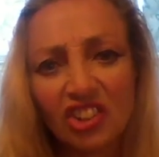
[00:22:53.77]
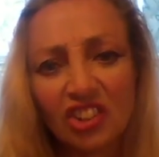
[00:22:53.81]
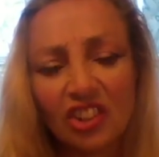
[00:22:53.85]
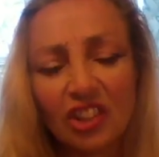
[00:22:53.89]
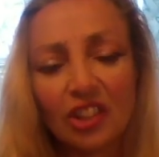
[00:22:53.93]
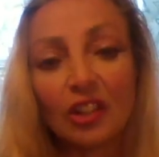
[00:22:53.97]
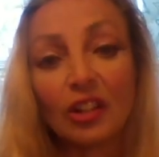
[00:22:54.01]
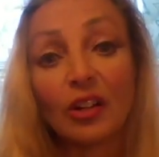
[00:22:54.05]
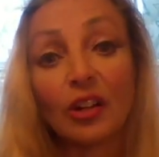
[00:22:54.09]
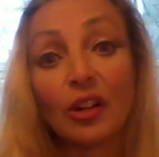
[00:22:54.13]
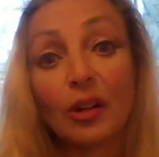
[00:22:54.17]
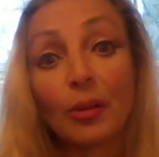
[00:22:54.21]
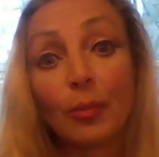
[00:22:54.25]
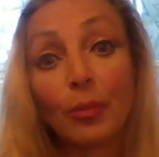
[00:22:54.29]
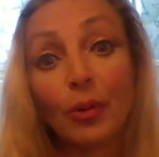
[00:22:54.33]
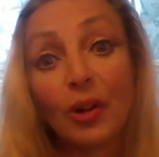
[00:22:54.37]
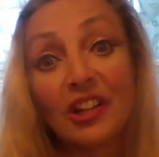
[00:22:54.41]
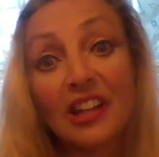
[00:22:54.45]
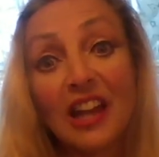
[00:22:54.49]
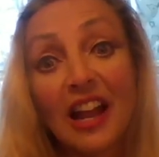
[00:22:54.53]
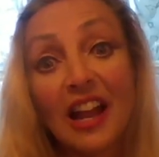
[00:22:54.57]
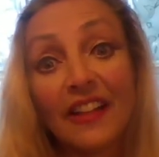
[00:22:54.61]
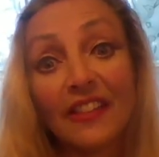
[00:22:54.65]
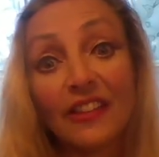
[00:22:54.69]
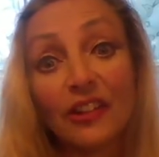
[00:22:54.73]
and they're going to
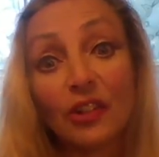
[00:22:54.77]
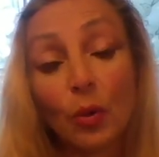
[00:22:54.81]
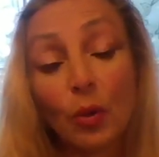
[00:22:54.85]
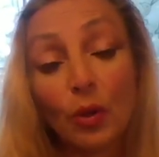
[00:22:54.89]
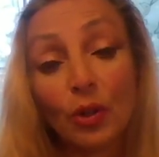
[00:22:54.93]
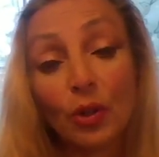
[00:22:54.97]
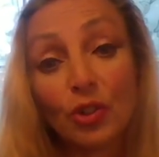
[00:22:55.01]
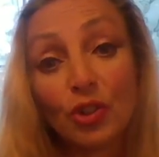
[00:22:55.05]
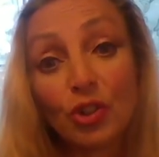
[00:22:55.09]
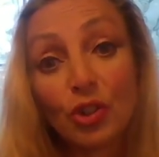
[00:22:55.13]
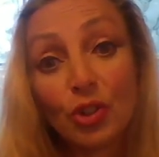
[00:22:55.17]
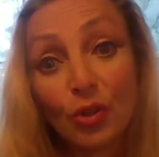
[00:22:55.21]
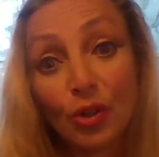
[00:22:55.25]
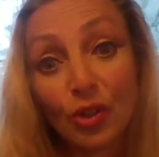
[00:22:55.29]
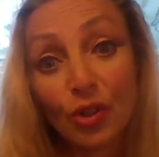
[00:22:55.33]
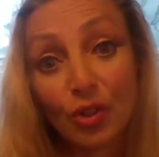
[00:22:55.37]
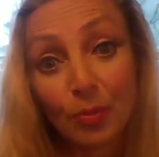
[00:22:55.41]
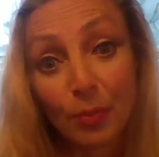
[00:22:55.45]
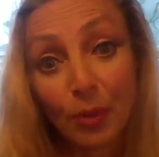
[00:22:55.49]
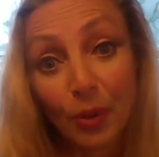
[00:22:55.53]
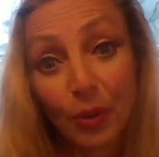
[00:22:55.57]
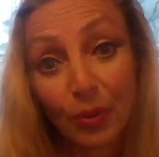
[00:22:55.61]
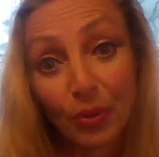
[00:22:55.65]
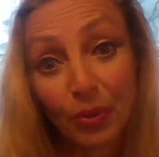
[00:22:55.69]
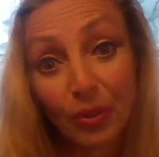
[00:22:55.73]
break down the door and shoot us
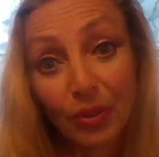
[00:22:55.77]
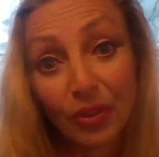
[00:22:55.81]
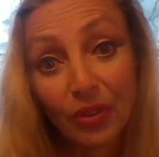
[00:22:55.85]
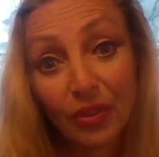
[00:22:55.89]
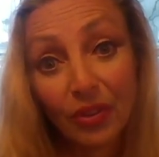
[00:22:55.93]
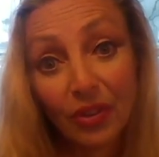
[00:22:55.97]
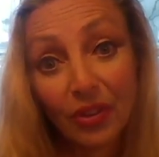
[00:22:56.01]
both.